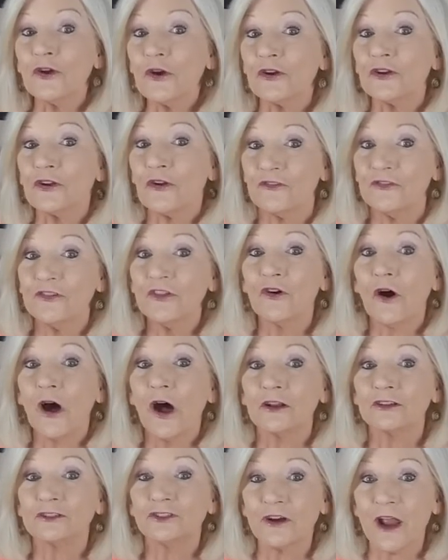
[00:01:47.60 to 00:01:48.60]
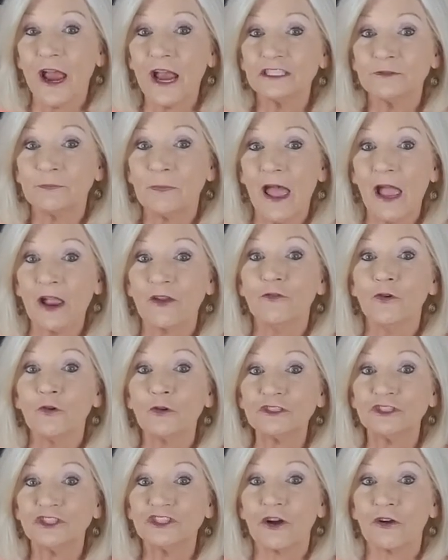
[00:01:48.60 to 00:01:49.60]
going to fill a trash bag full
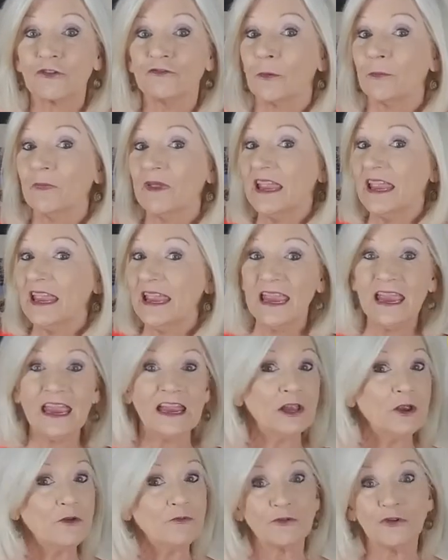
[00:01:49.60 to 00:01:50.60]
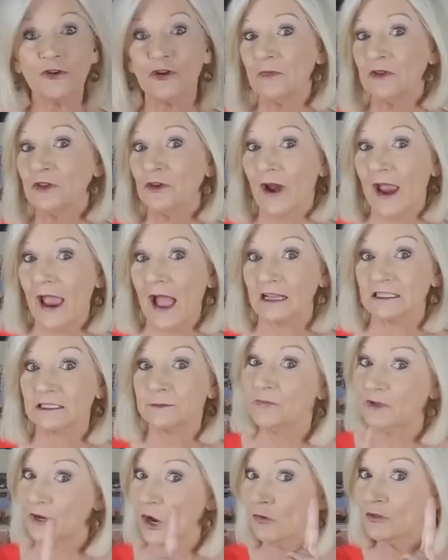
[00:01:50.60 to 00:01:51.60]
of junk from any room in your house,
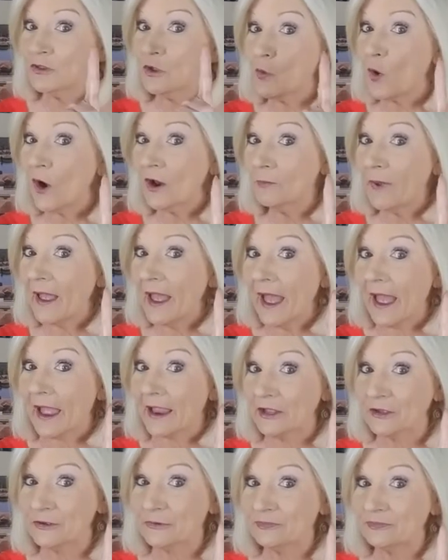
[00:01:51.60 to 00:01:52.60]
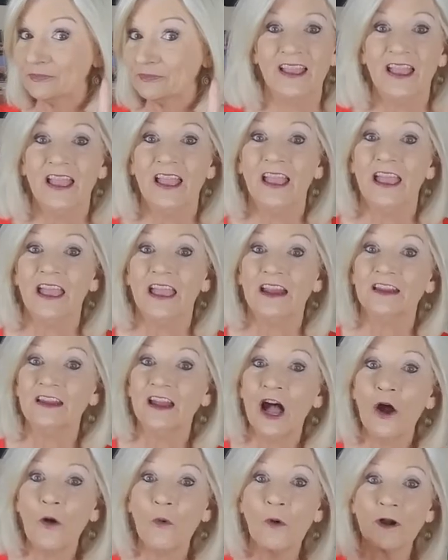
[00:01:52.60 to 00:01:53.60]
but only one bag. And
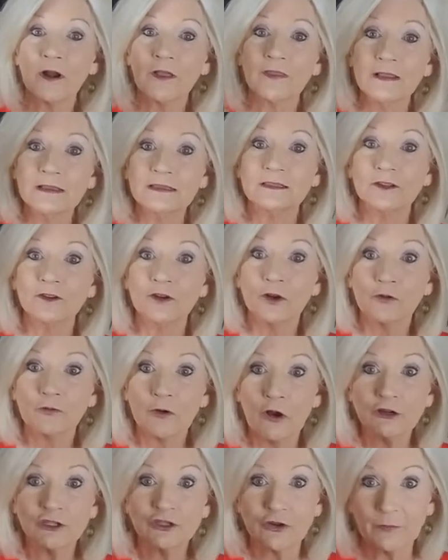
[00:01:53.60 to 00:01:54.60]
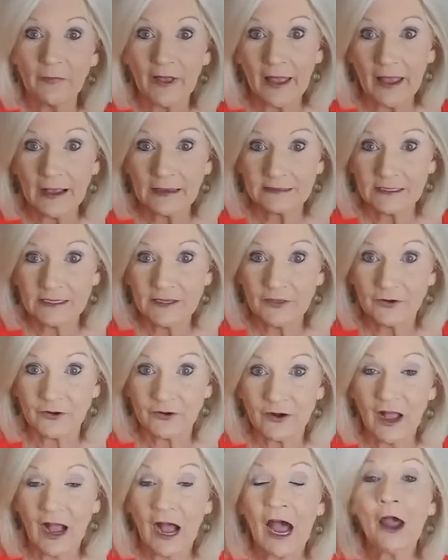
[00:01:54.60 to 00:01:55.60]
not one of these little grocery bags either.
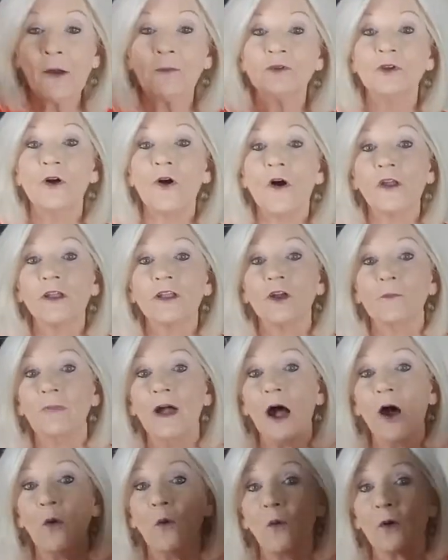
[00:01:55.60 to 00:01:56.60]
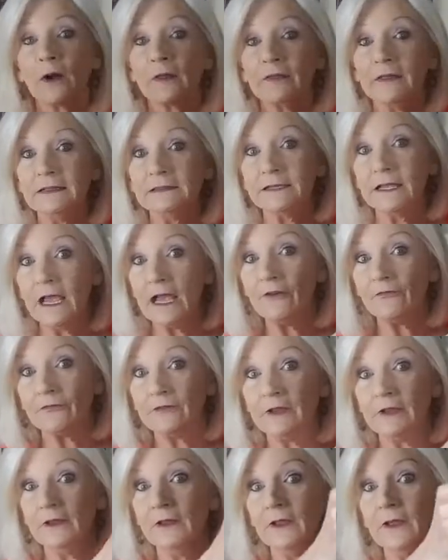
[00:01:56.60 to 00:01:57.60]
I'm talking about one of these
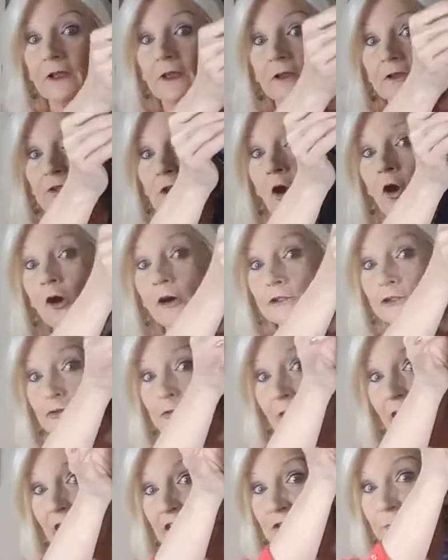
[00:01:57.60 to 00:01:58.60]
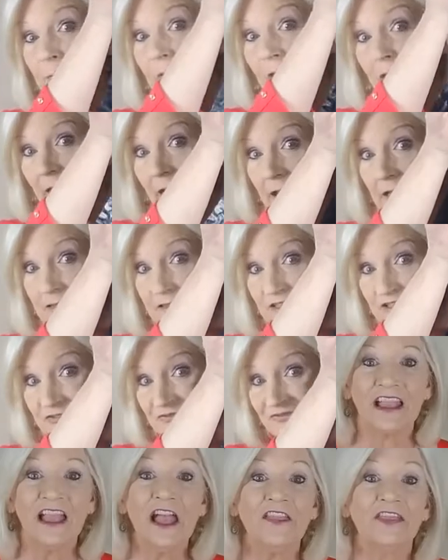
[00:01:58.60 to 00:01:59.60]
hefty yard trash bags.
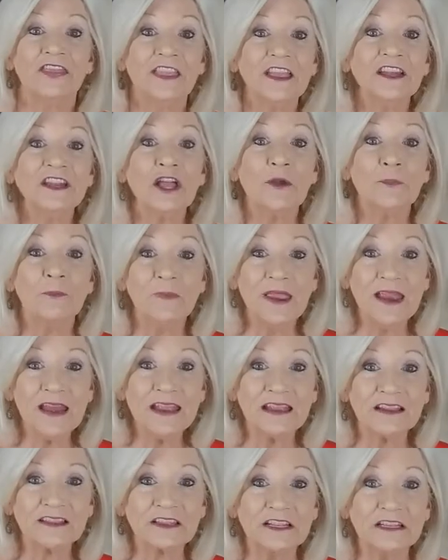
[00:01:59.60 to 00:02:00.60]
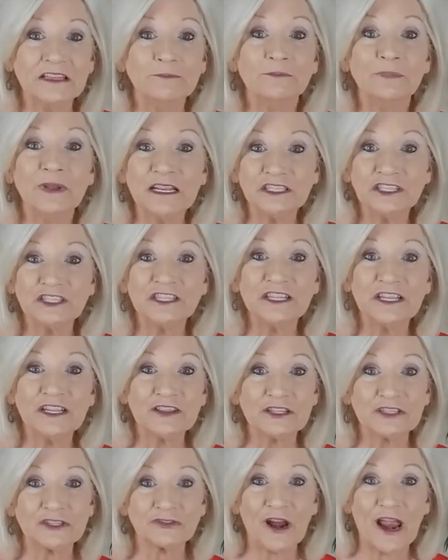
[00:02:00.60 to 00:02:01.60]
Then immediately pitch it in the
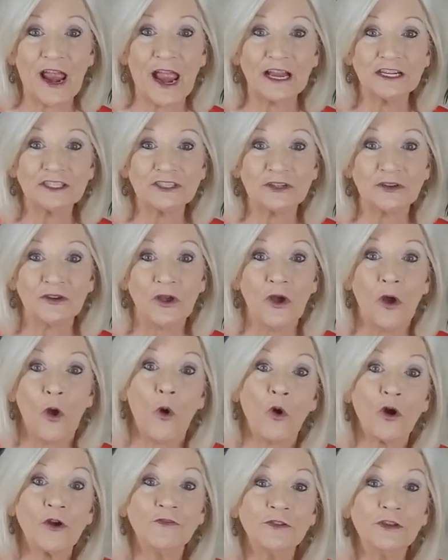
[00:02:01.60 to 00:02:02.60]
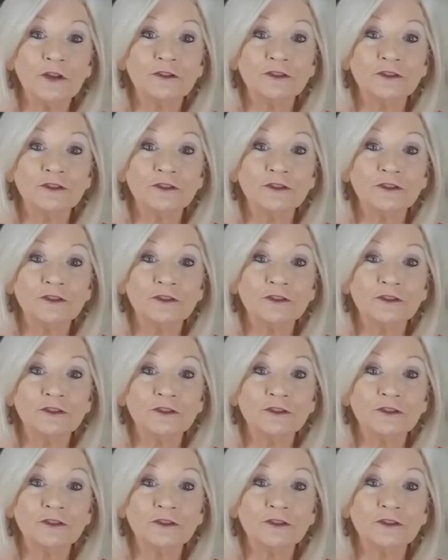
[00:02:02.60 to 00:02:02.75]
trash. Or if your